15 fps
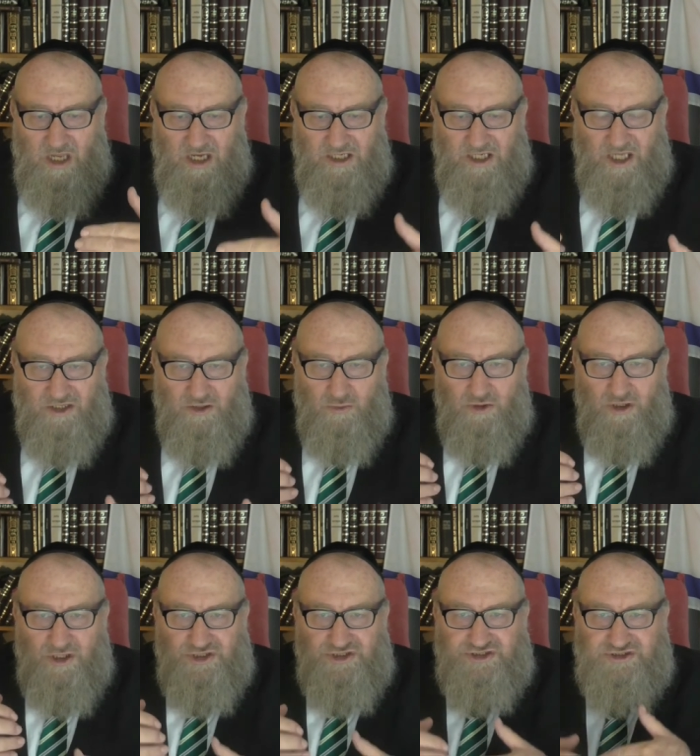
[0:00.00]
In other
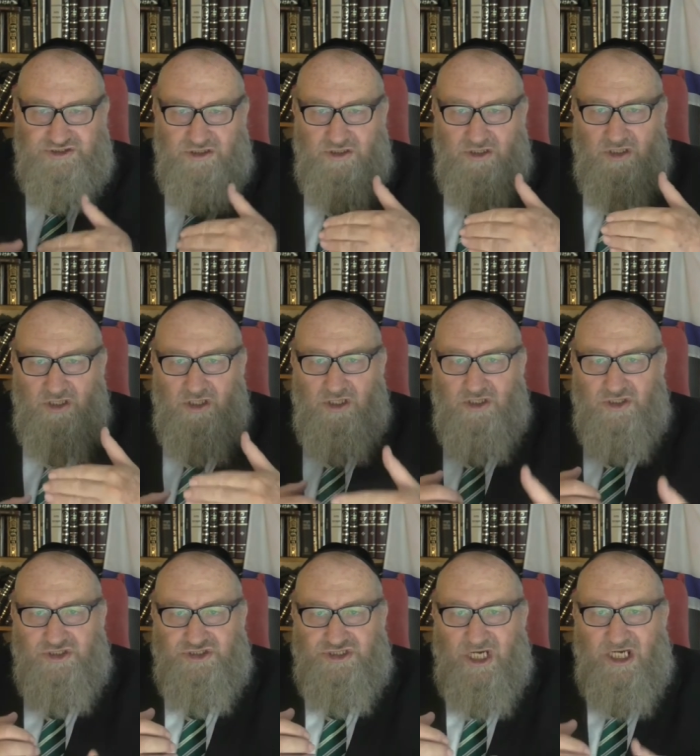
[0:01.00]
words,
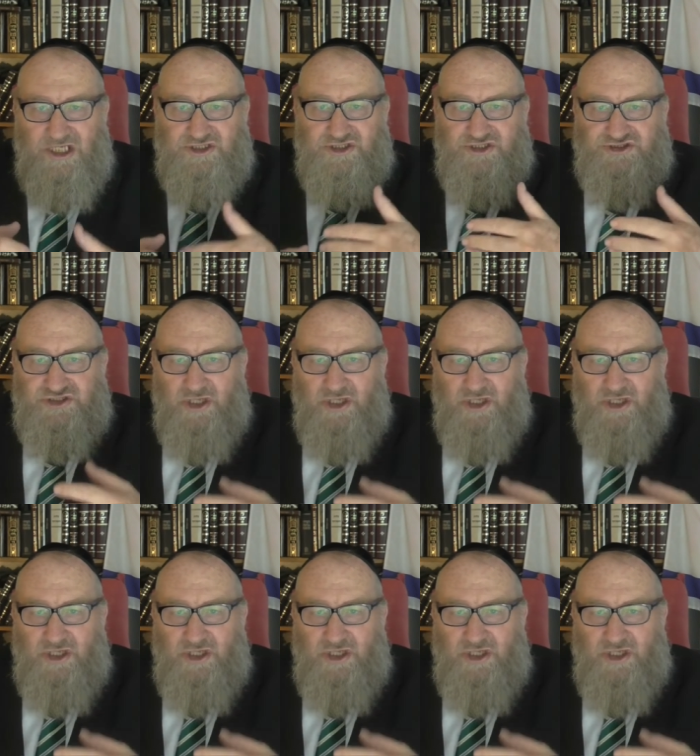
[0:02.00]
changes